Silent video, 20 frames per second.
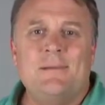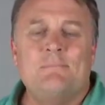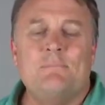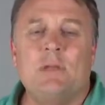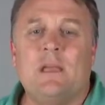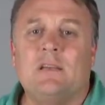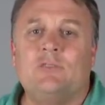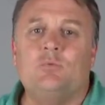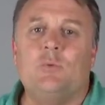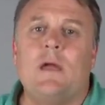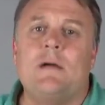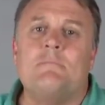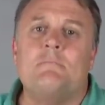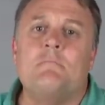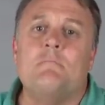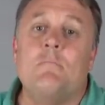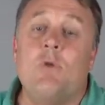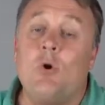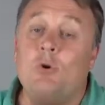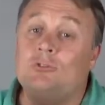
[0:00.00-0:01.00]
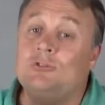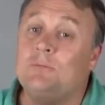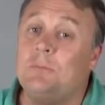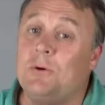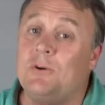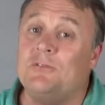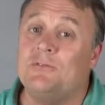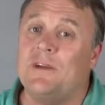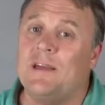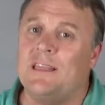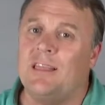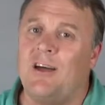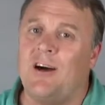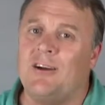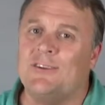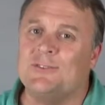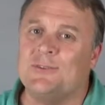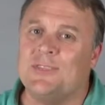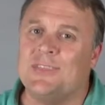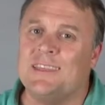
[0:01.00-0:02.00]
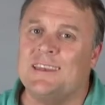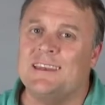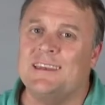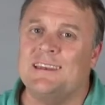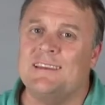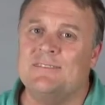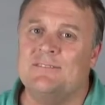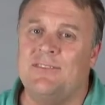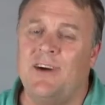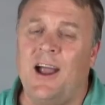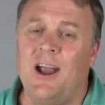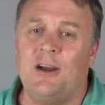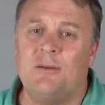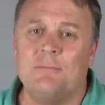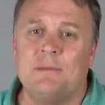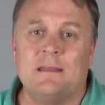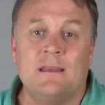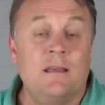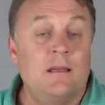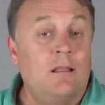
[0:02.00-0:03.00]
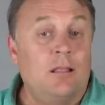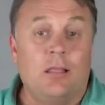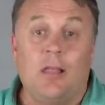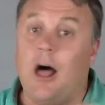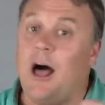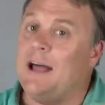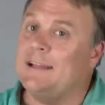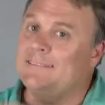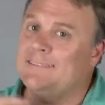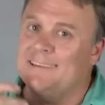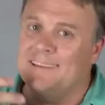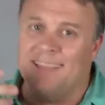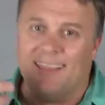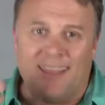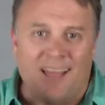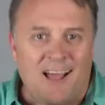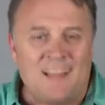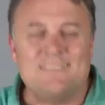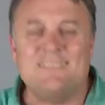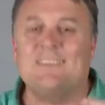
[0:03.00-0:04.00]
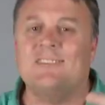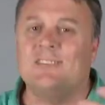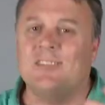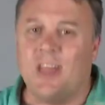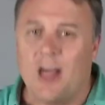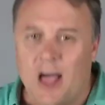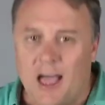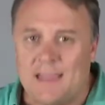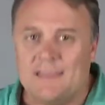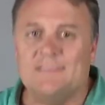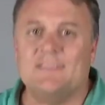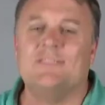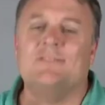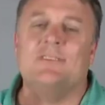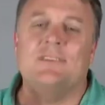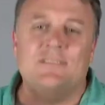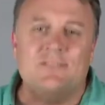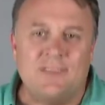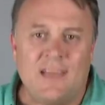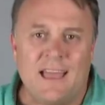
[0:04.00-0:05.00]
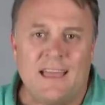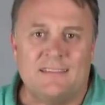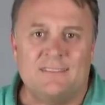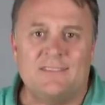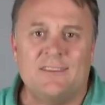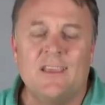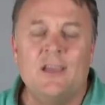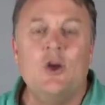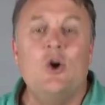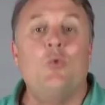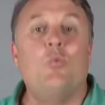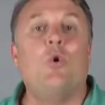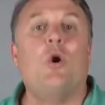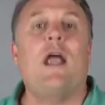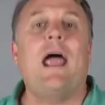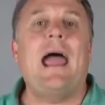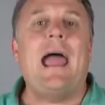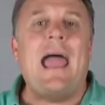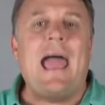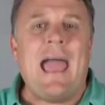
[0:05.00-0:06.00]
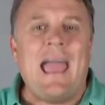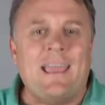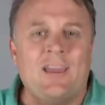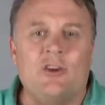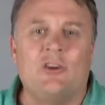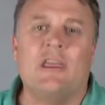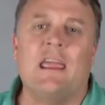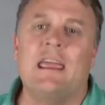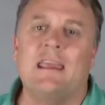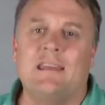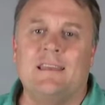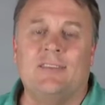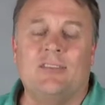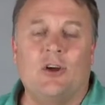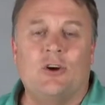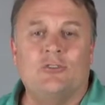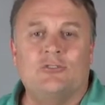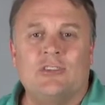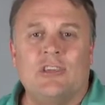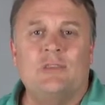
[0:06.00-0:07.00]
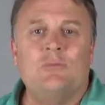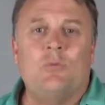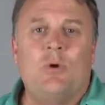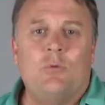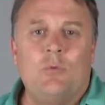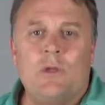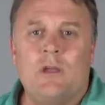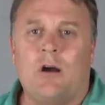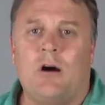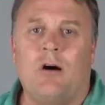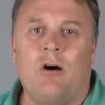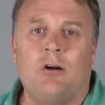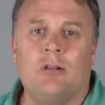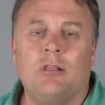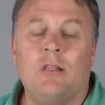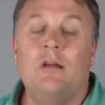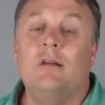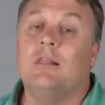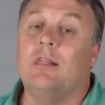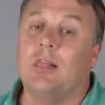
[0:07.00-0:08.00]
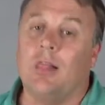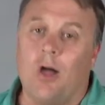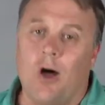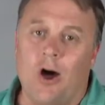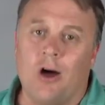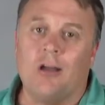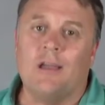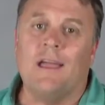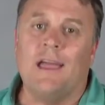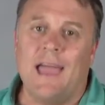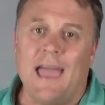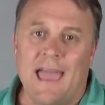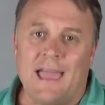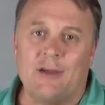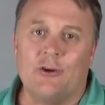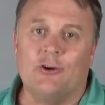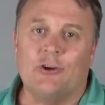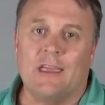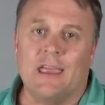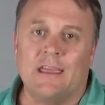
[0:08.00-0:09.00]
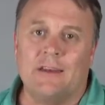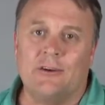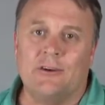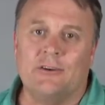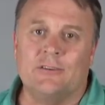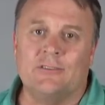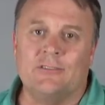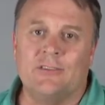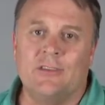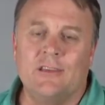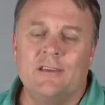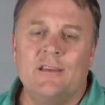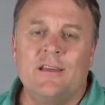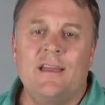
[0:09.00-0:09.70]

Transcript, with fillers: Because we have multiple event logs within an environment, lots and lots of lines of events, we're aggregating those in what we call log aggregators.